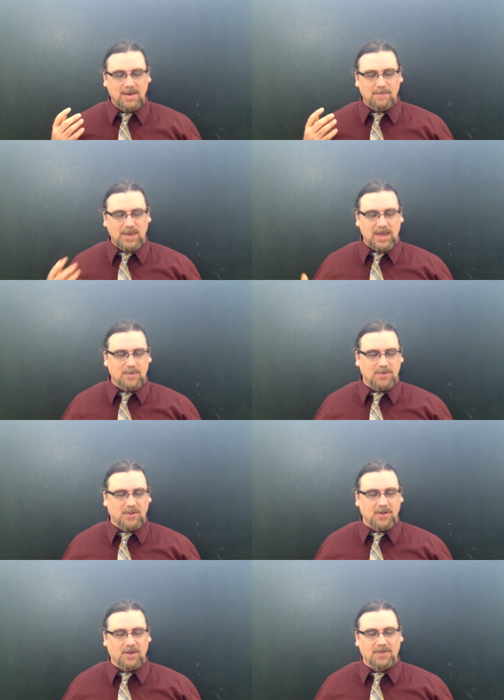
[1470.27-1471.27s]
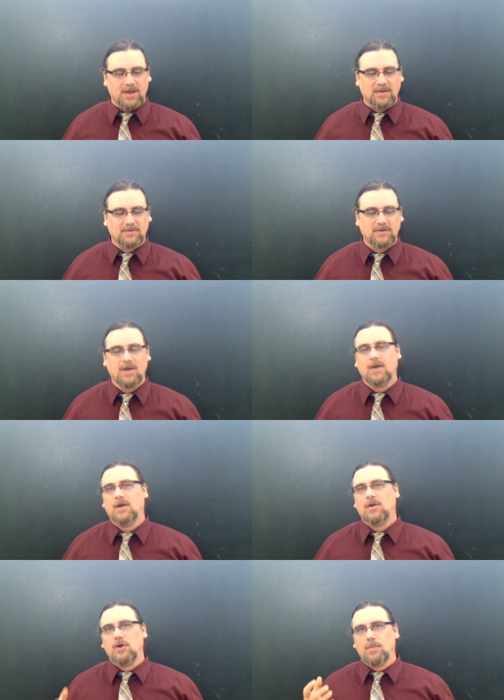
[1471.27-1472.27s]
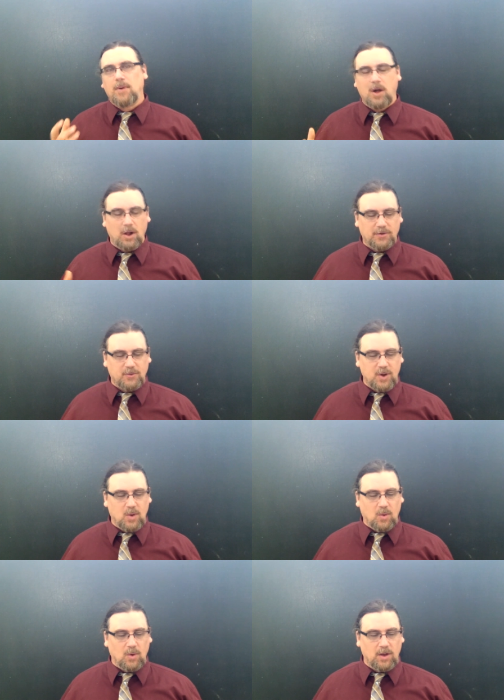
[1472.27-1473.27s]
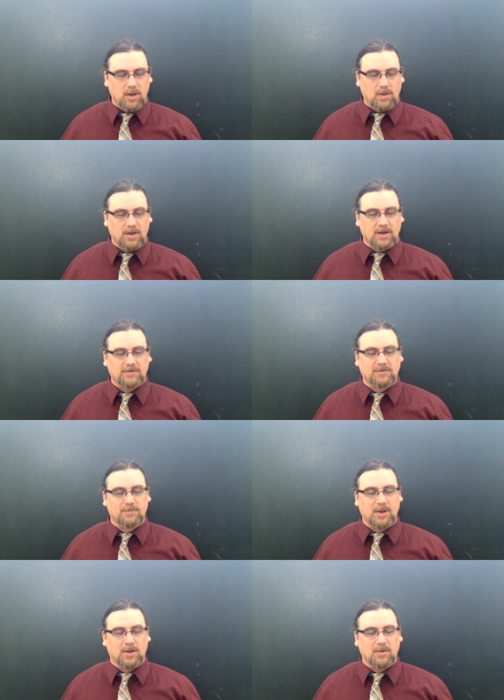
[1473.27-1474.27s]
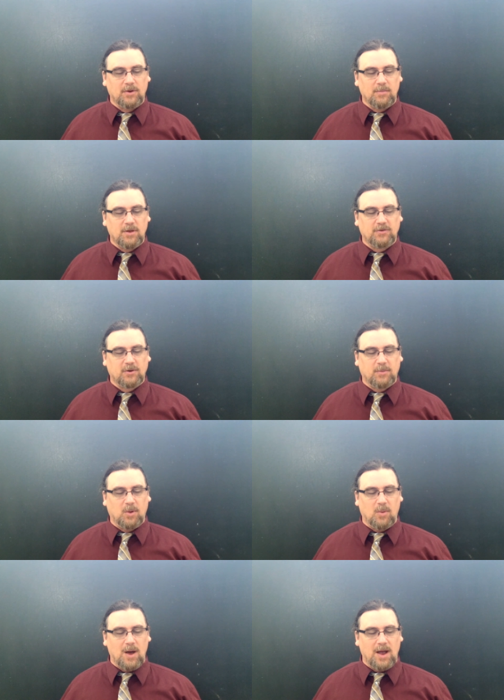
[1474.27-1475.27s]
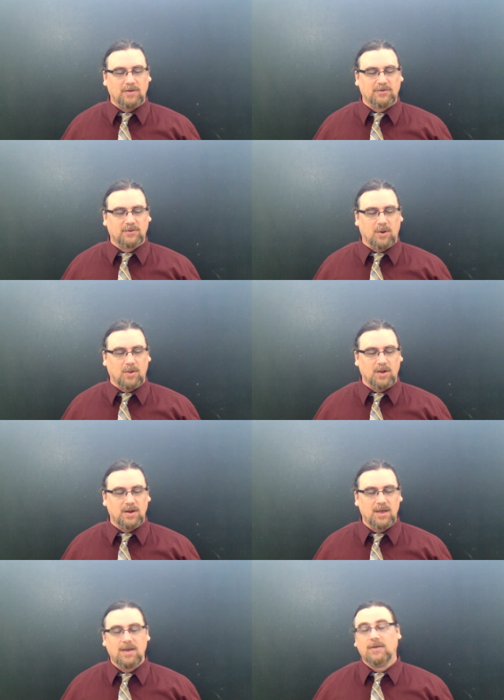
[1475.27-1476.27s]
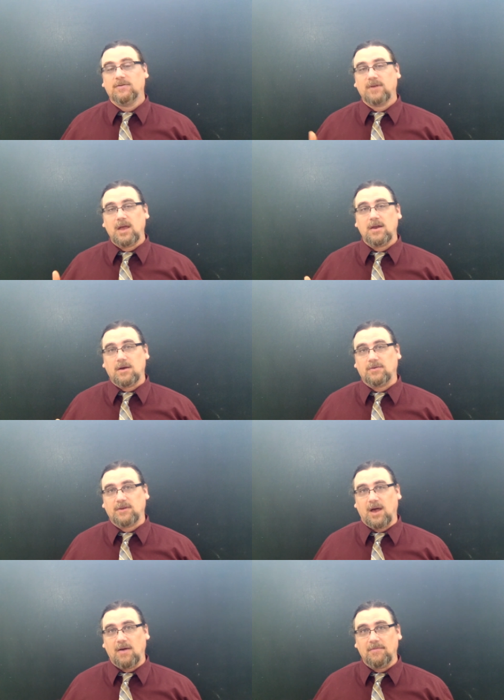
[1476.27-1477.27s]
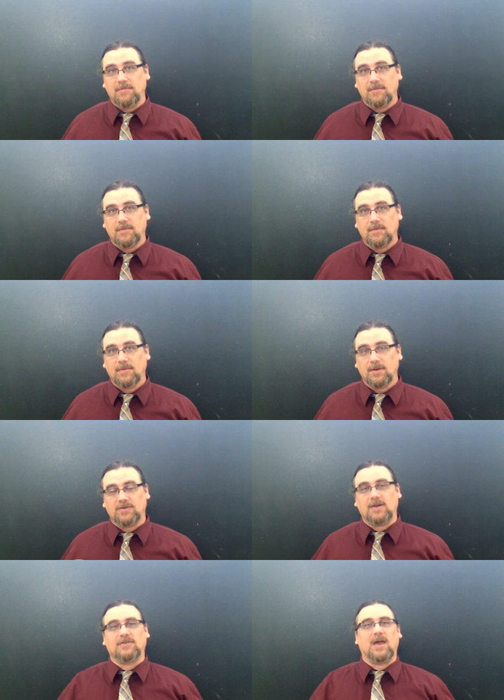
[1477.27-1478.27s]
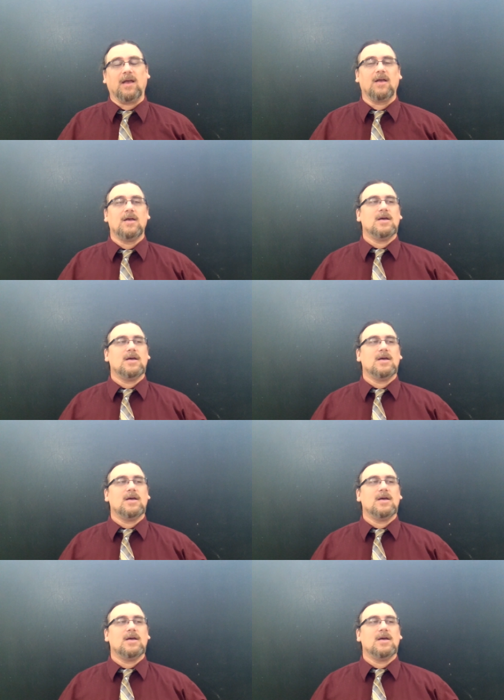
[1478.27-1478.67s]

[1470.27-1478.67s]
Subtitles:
Begin with the little things. Your paltry oil gets spilled. Your miserable wine stolen. Say to yourself, instead of saying,